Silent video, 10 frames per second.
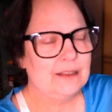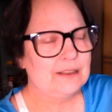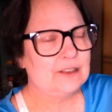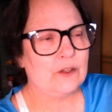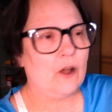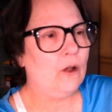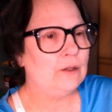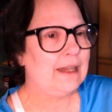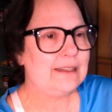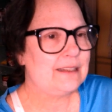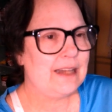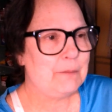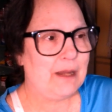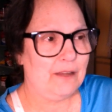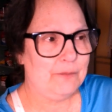So the whole day today
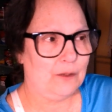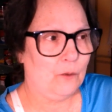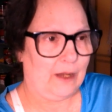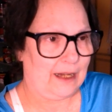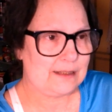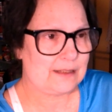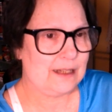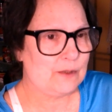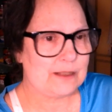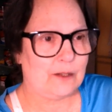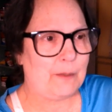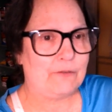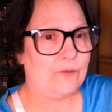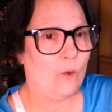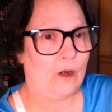may have been a waste. He was here
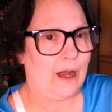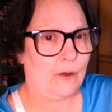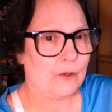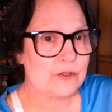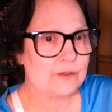about 4 hours.